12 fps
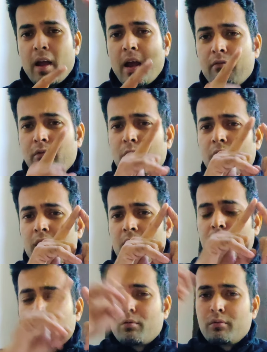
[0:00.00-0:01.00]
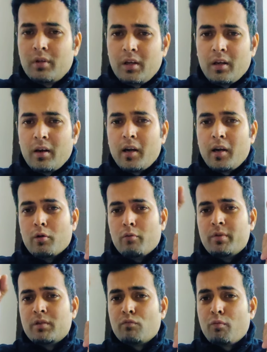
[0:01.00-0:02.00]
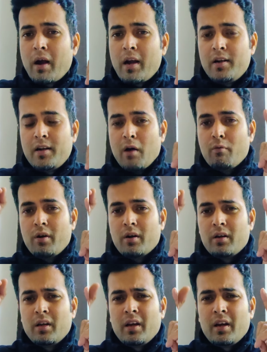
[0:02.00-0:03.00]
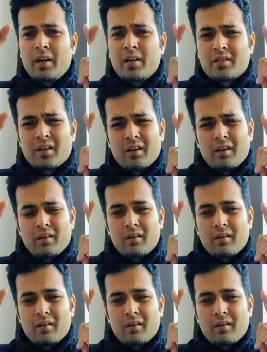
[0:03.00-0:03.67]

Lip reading: and we will connect through the radio, means mobile tower. It's